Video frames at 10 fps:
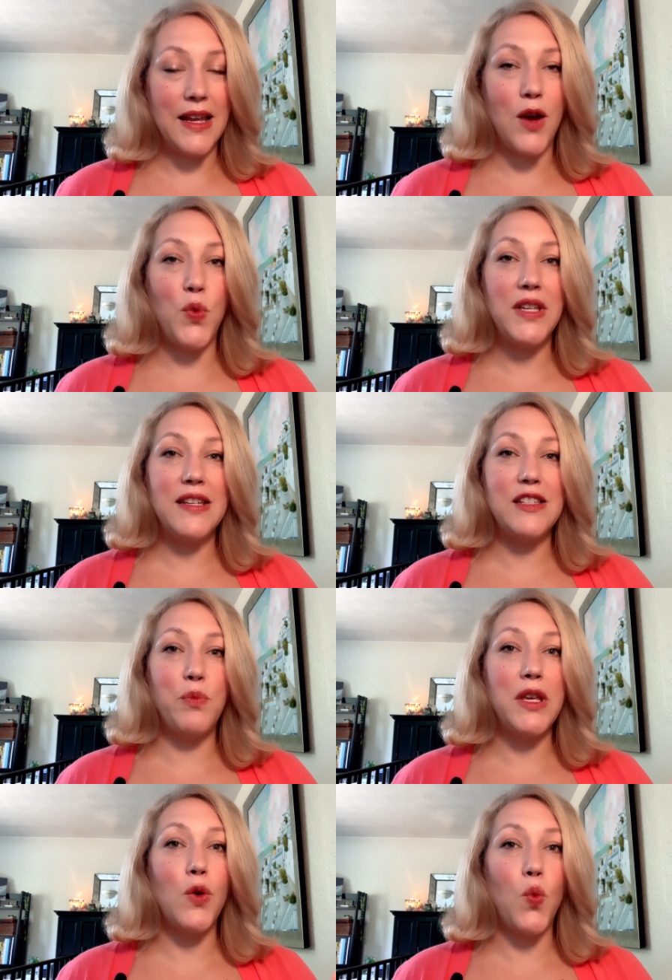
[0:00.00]
And we need to
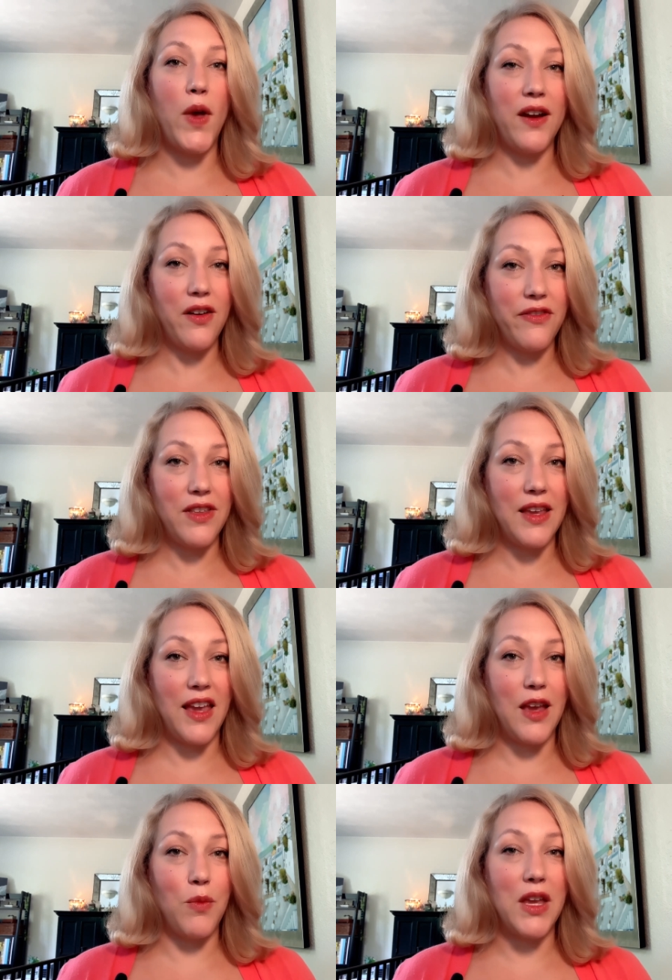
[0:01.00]
be aware of the
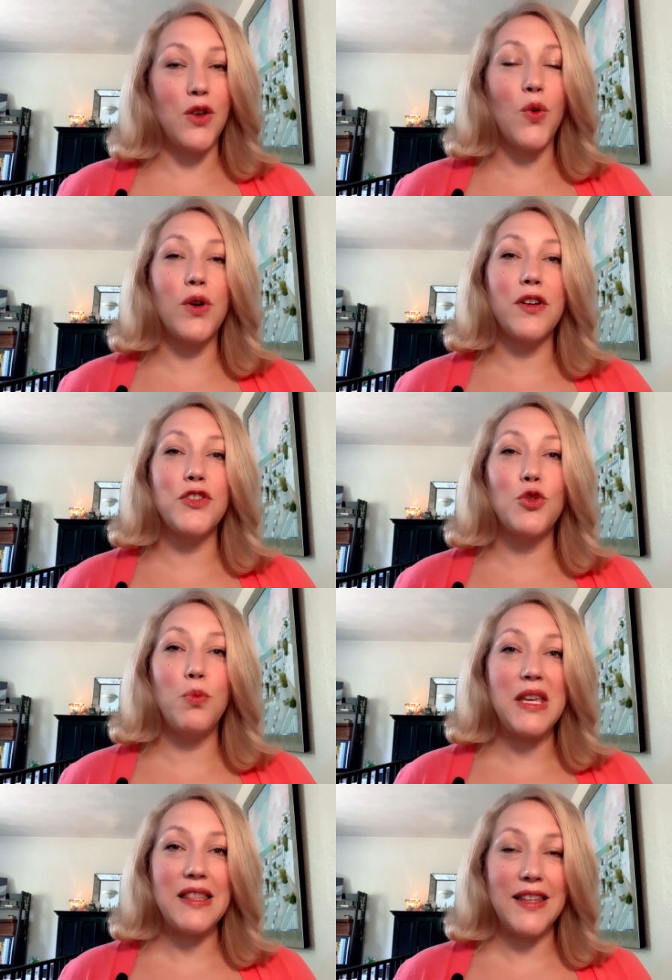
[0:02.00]
game in order
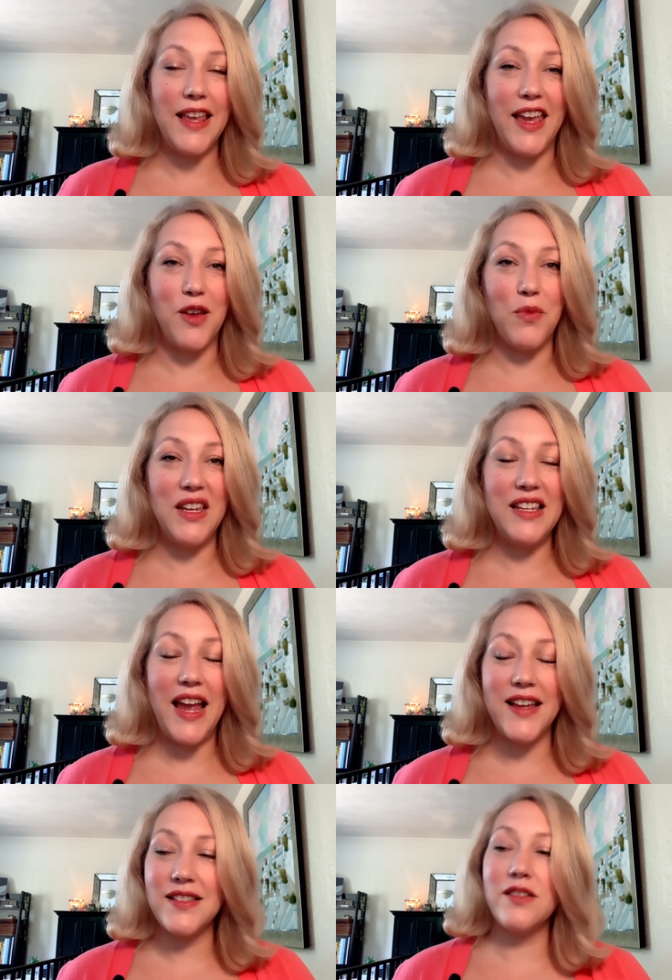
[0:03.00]
to beat the game. And
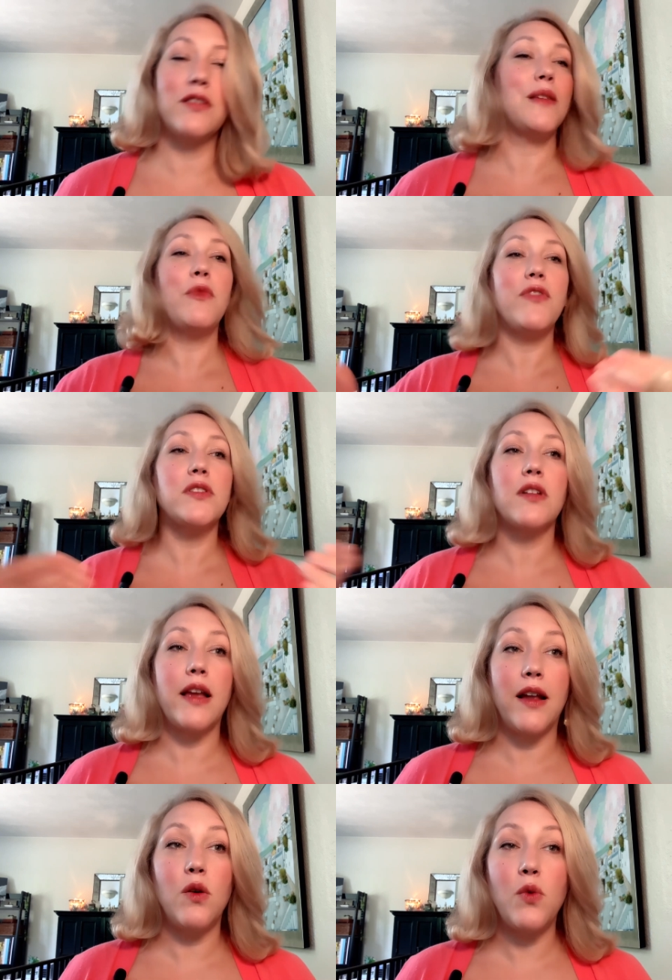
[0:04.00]
yes, some of us are
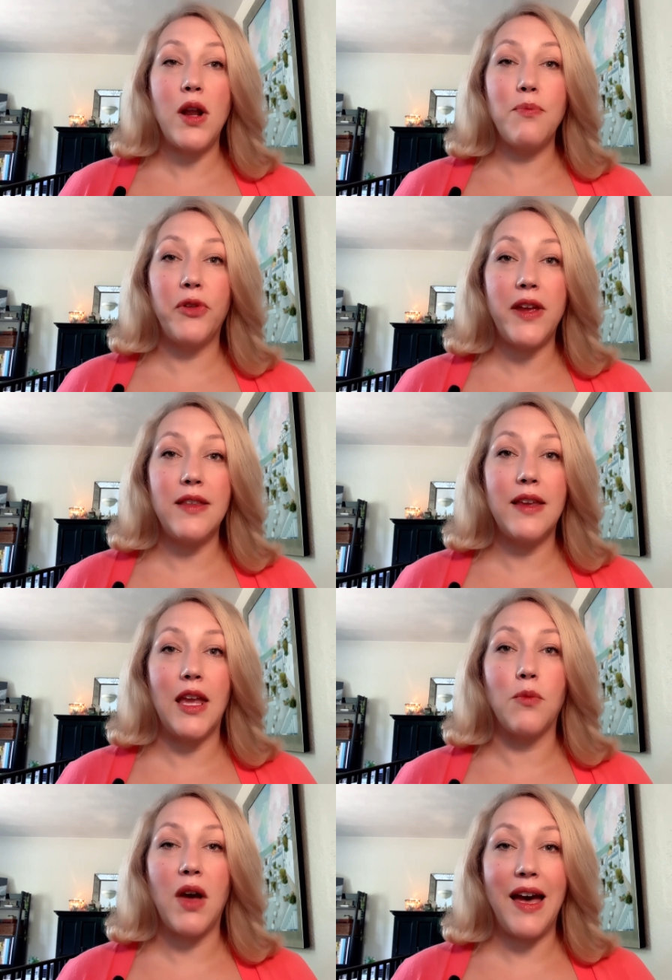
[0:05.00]
like, I don't want to play the
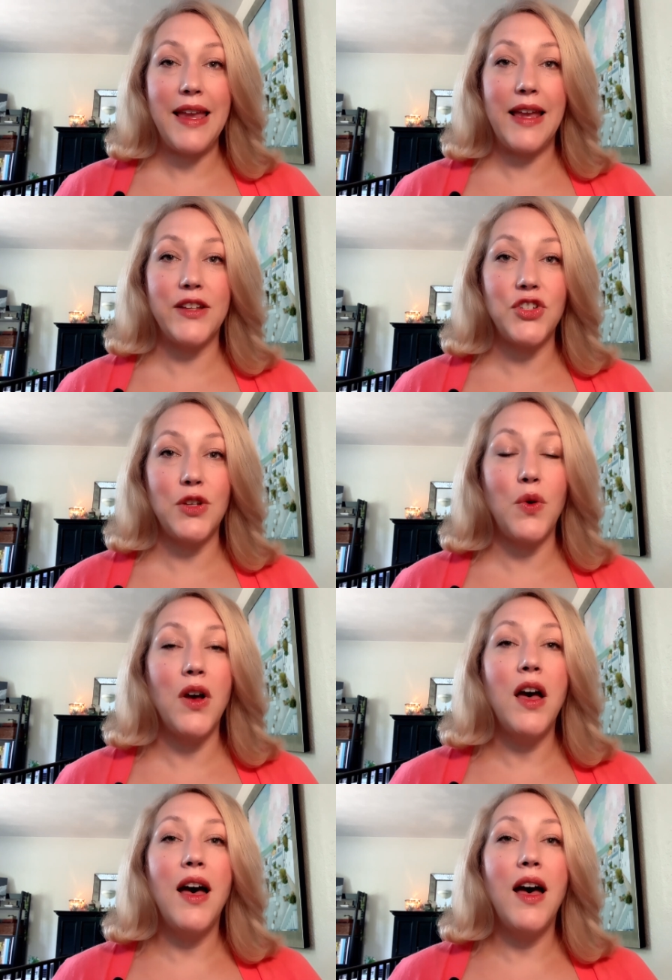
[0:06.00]
game. I get you.